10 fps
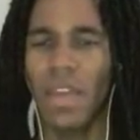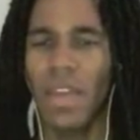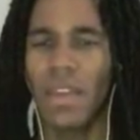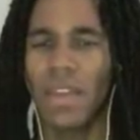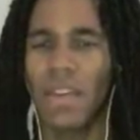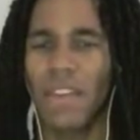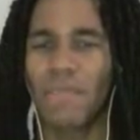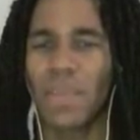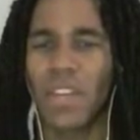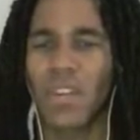Now, I have
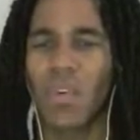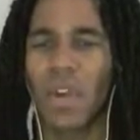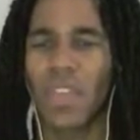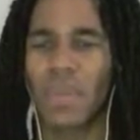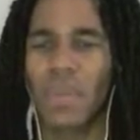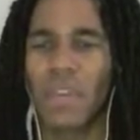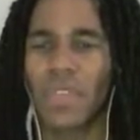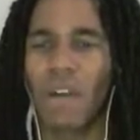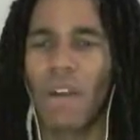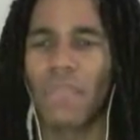been ignoring them, even
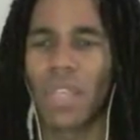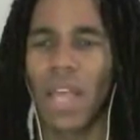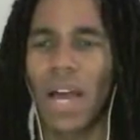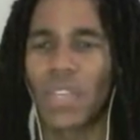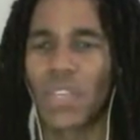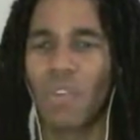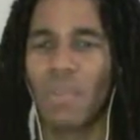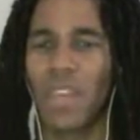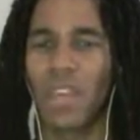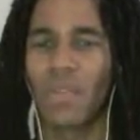though I've unlocked so
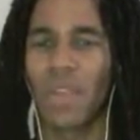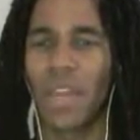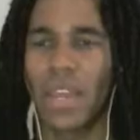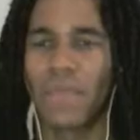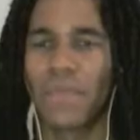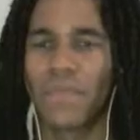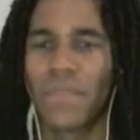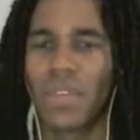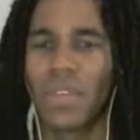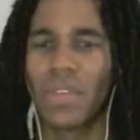many already.
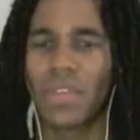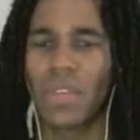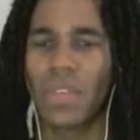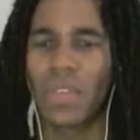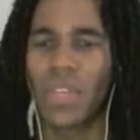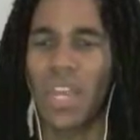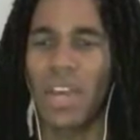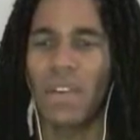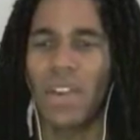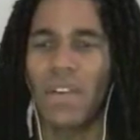So this
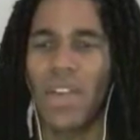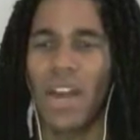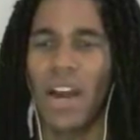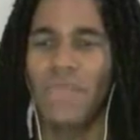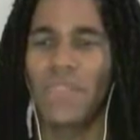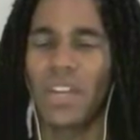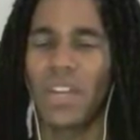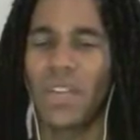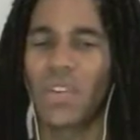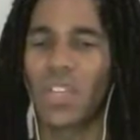town area, I've done,
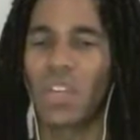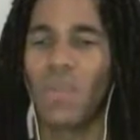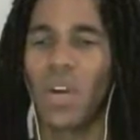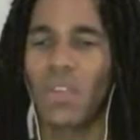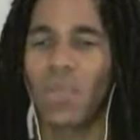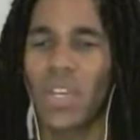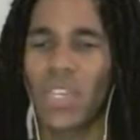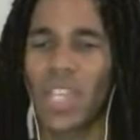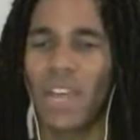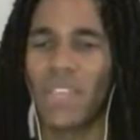there's only one
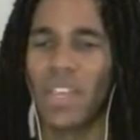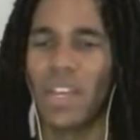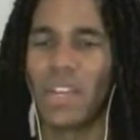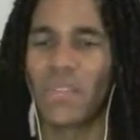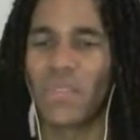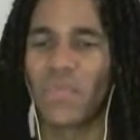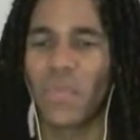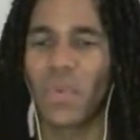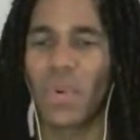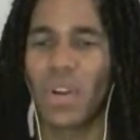quest left, and
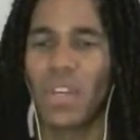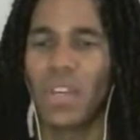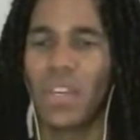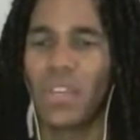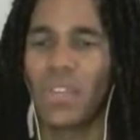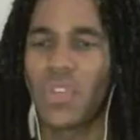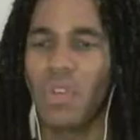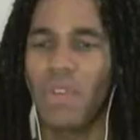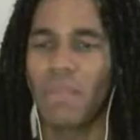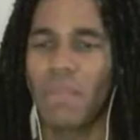for
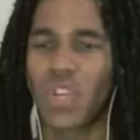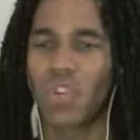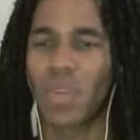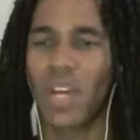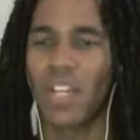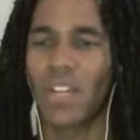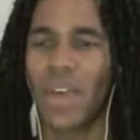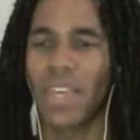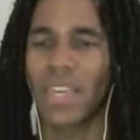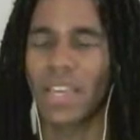2 of the Mushroom Condo.
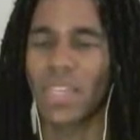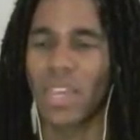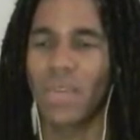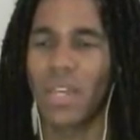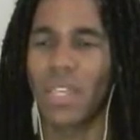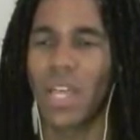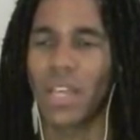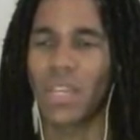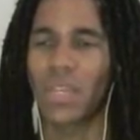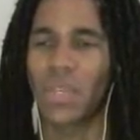I guess that will
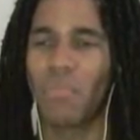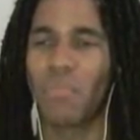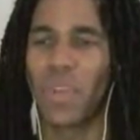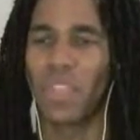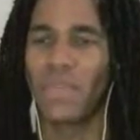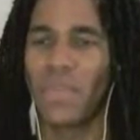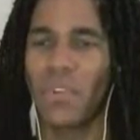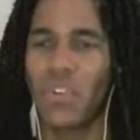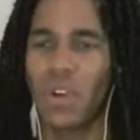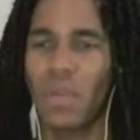unlock at some point in the future.